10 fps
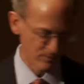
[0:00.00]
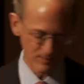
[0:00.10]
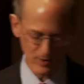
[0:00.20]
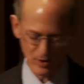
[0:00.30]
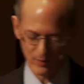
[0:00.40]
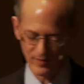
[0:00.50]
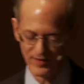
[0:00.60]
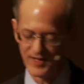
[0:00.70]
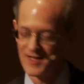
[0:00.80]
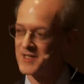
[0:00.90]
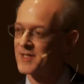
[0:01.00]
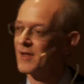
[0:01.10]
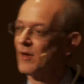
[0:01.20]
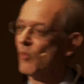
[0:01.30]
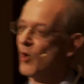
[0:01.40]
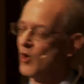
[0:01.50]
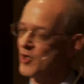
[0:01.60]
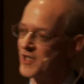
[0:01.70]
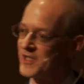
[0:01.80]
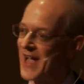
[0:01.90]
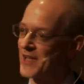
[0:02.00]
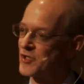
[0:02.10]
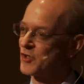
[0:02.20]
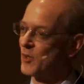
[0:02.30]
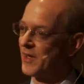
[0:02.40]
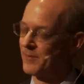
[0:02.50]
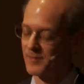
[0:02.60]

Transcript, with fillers: premiered with these words attached to it.